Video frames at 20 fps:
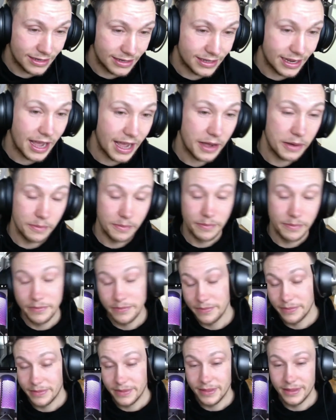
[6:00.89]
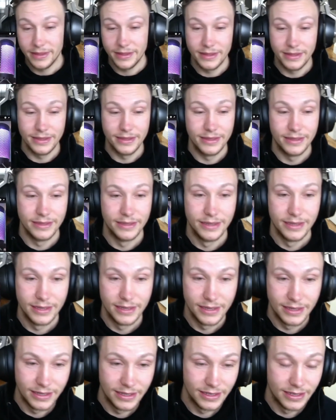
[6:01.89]
damn. Song is
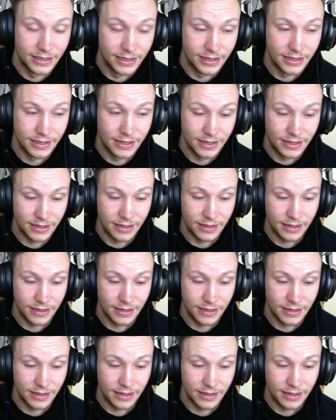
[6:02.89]
really enjoyed